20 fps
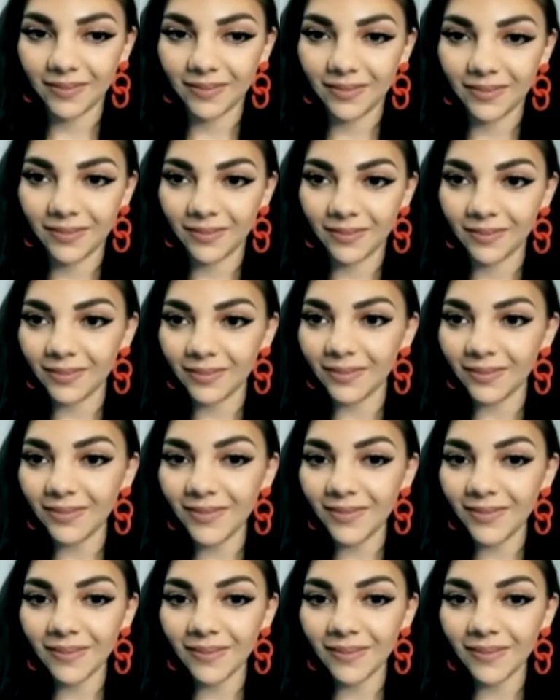
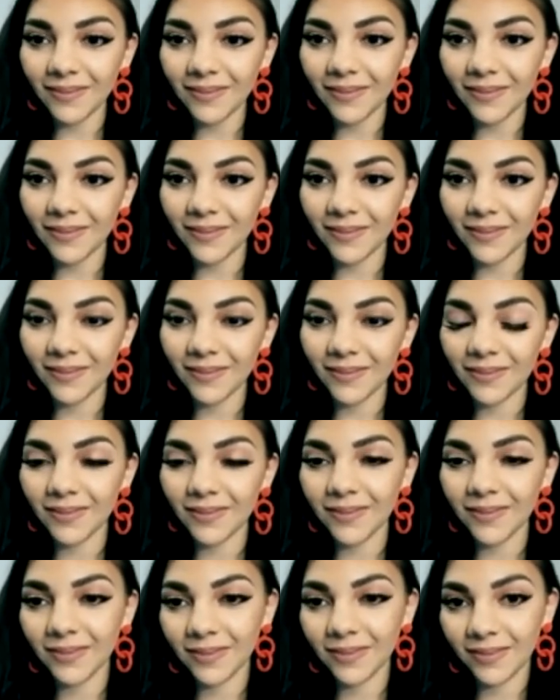
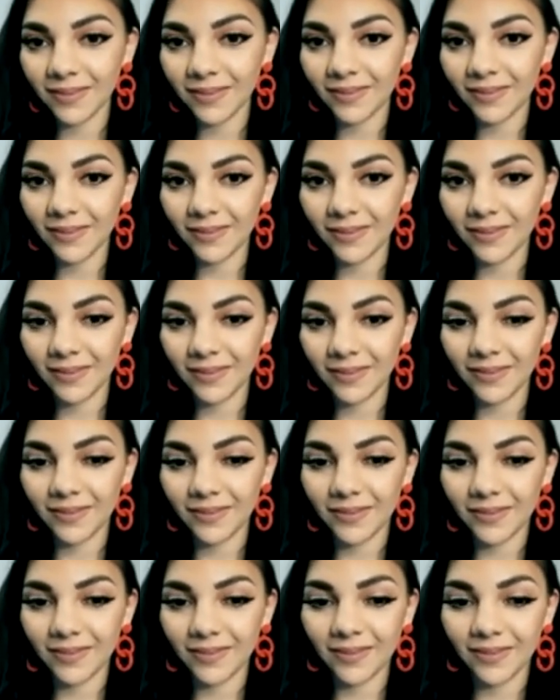
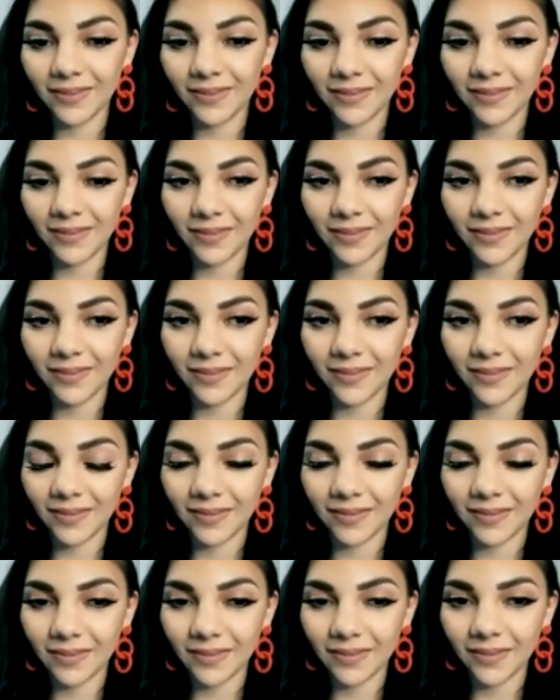
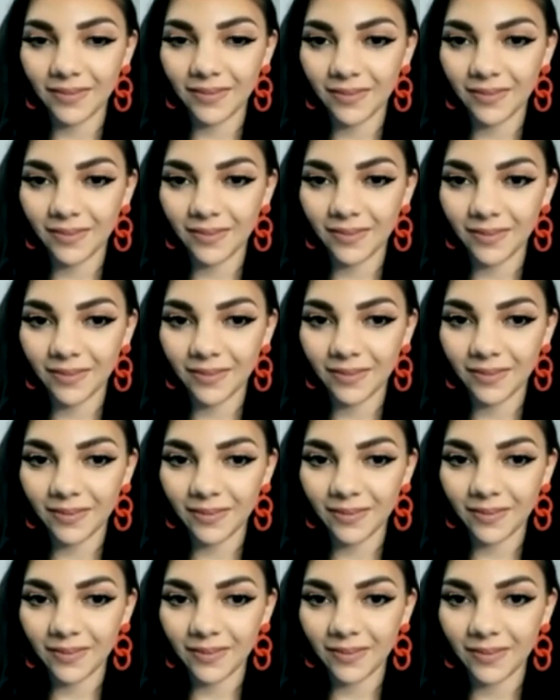
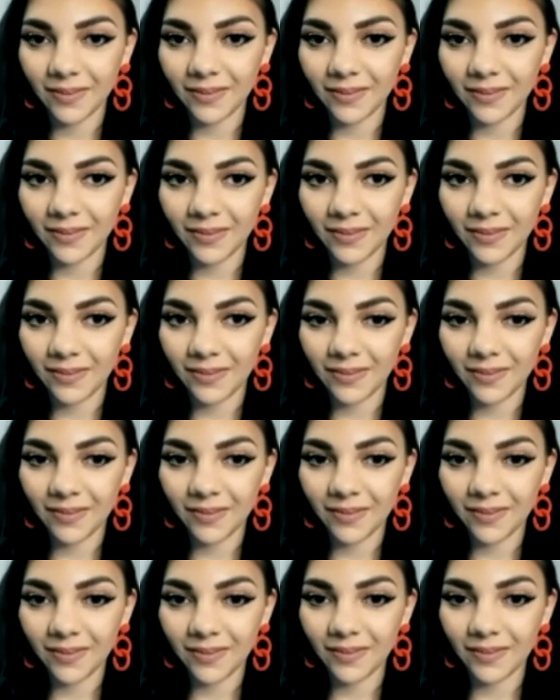
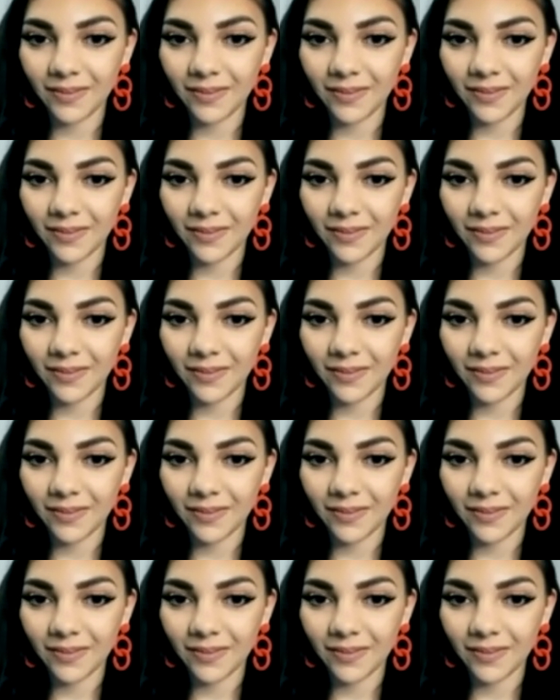This person isn't speaking.